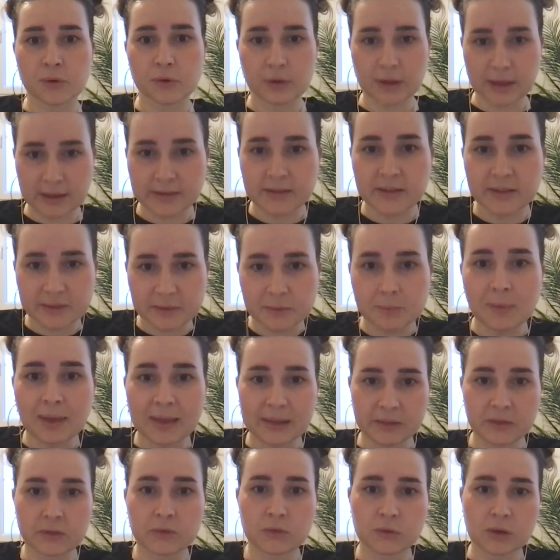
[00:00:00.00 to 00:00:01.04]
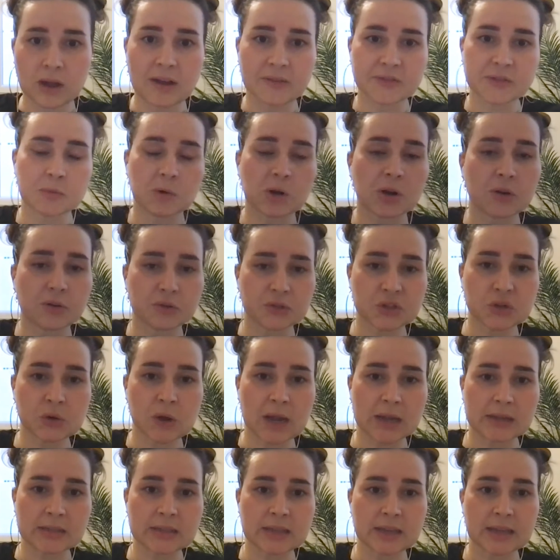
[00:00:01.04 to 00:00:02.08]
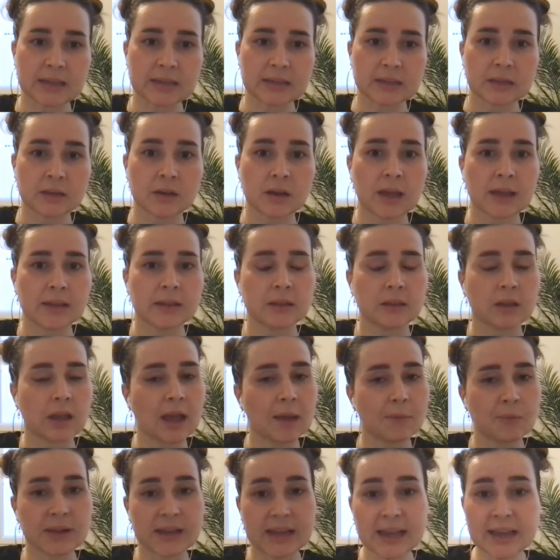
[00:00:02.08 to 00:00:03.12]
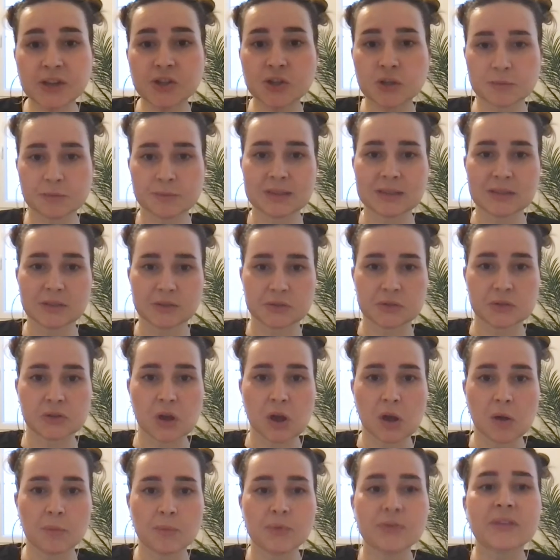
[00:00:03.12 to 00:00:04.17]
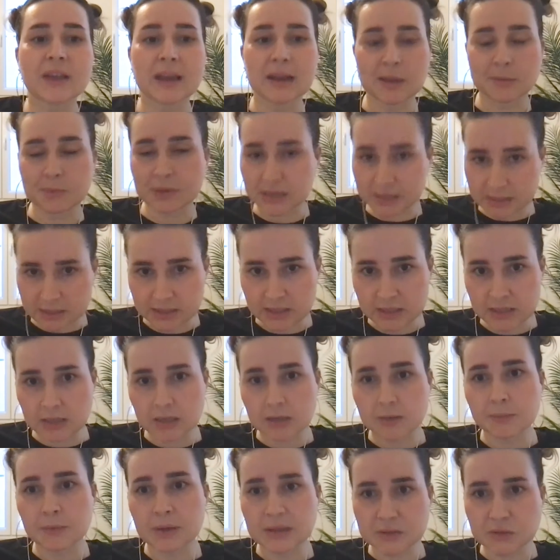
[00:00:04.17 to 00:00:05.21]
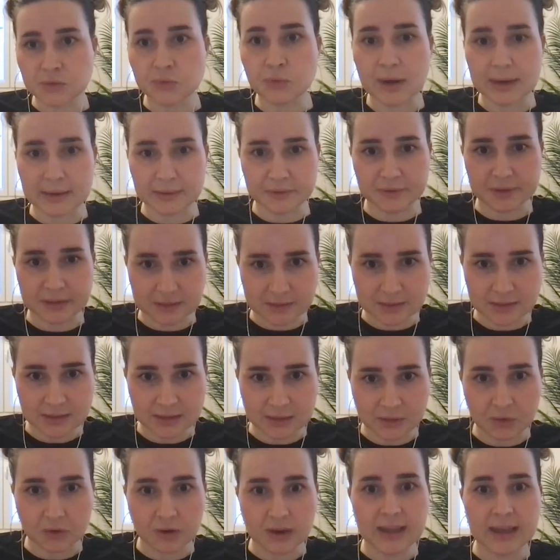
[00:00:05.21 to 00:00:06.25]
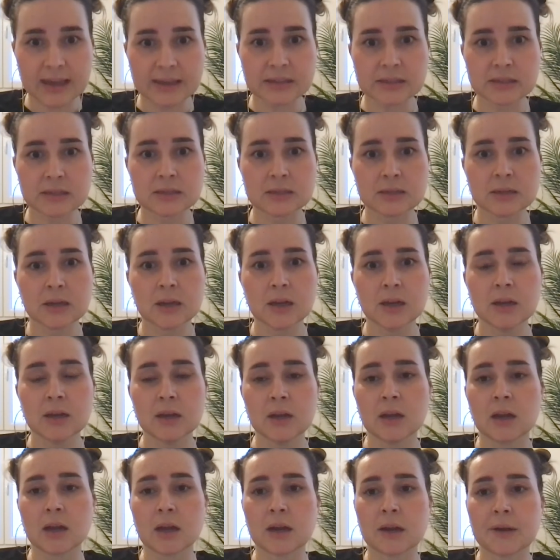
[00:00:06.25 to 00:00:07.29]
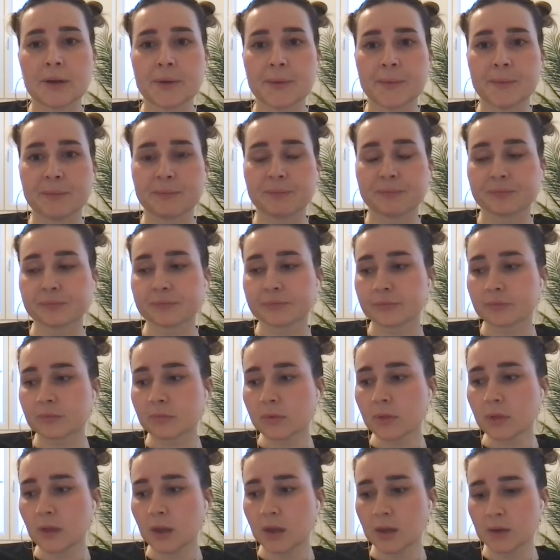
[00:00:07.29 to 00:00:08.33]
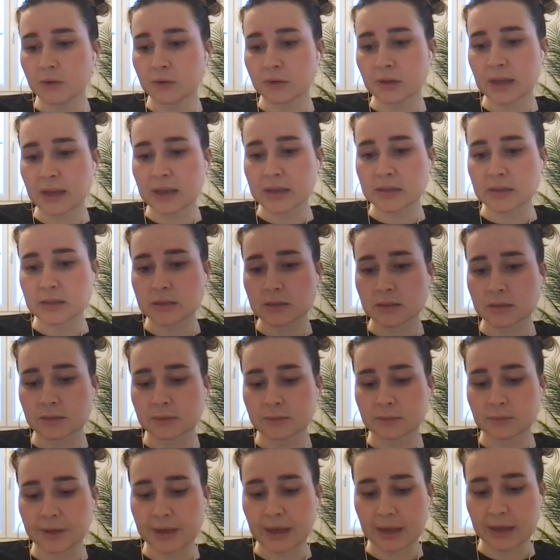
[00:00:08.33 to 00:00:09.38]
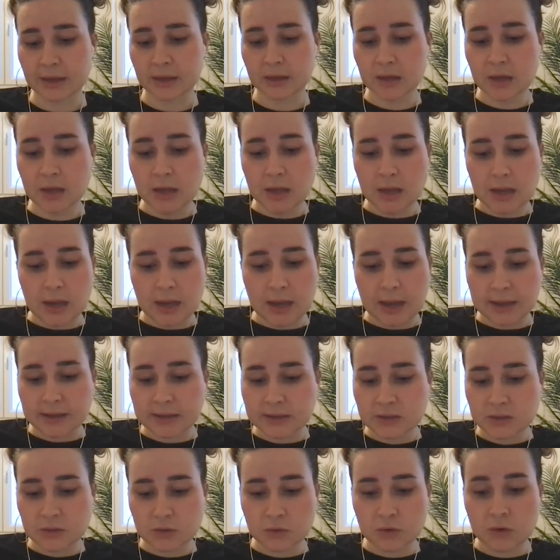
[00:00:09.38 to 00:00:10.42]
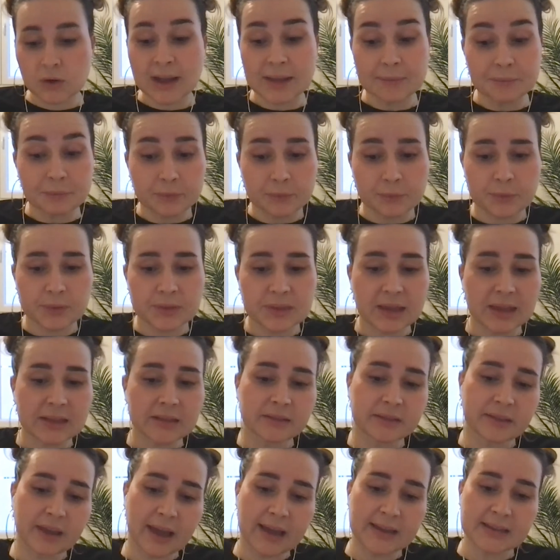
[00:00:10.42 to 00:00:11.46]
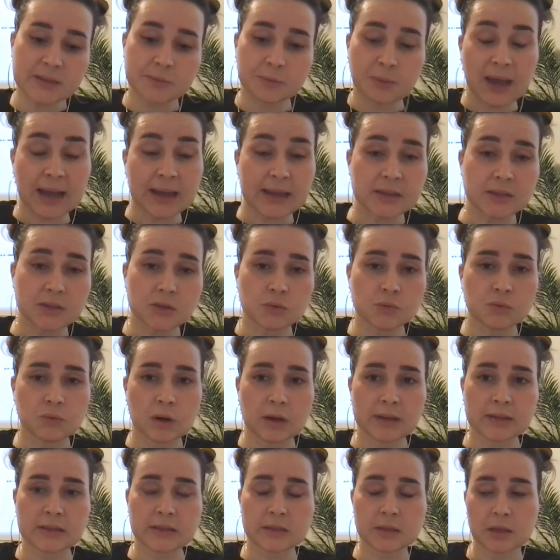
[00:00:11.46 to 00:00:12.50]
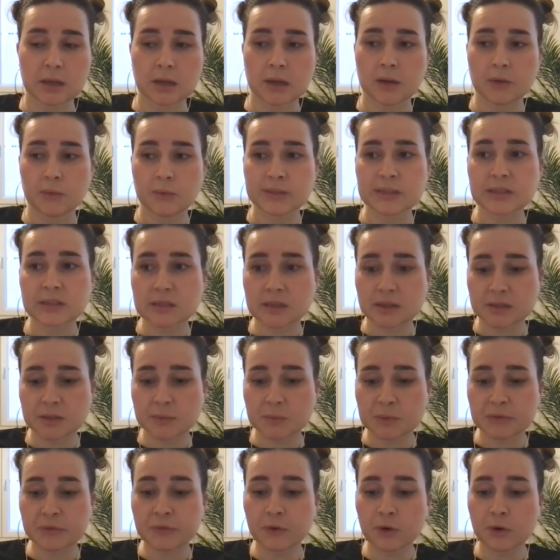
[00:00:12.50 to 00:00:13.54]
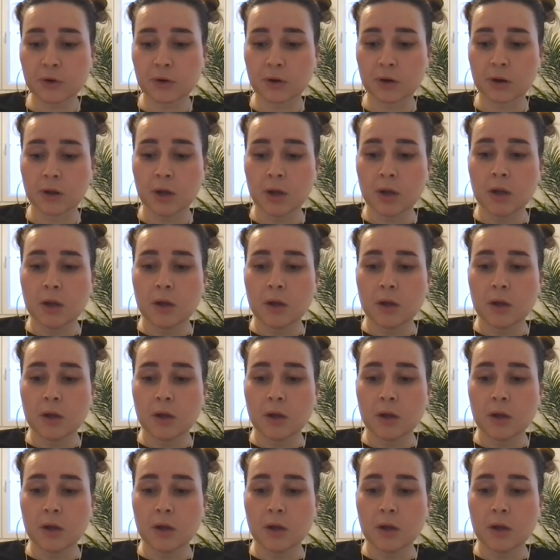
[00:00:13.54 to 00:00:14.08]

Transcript: it is meant to have smart contract and application built on top, scalability is relevant in our case. Um, in our case. But yeah, but that ties back into what we discussed before.